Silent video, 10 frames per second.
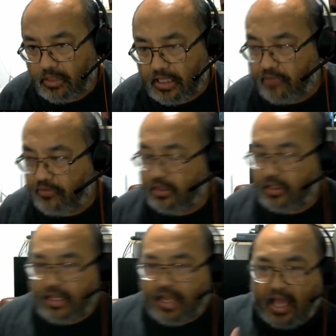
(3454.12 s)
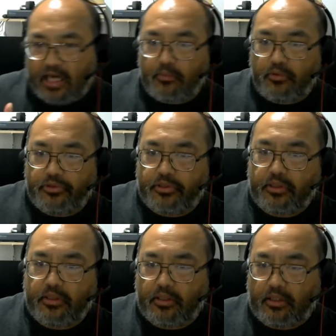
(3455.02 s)
Even animals
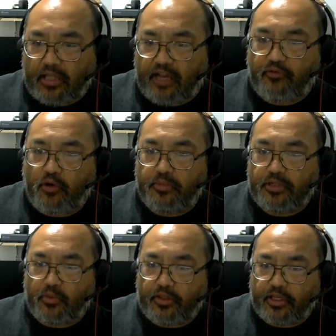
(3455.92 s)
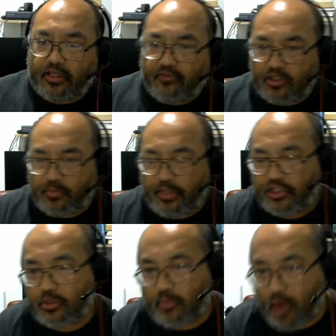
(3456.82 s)
and life forms that we think of as being
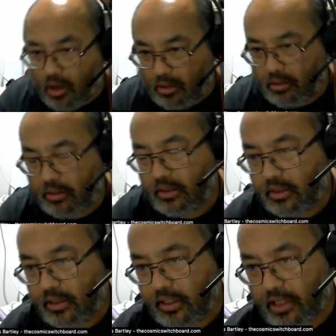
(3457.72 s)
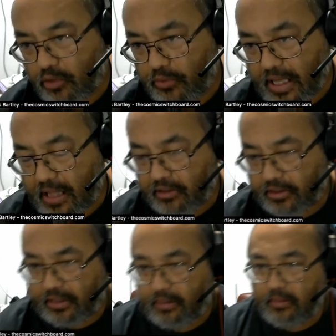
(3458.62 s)
small in our
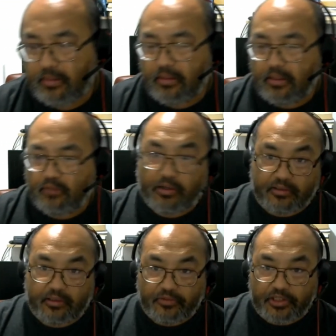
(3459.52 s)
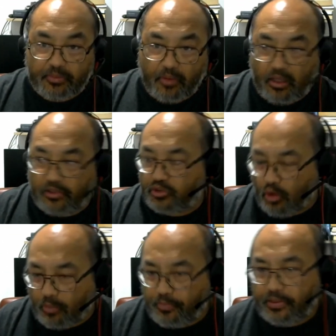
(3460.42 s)
reality, relatively small,
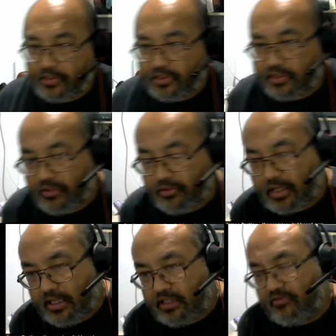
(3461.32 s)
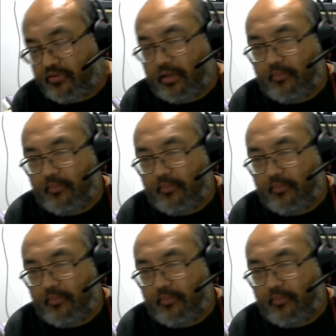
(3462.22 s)
scorpions and other kinds of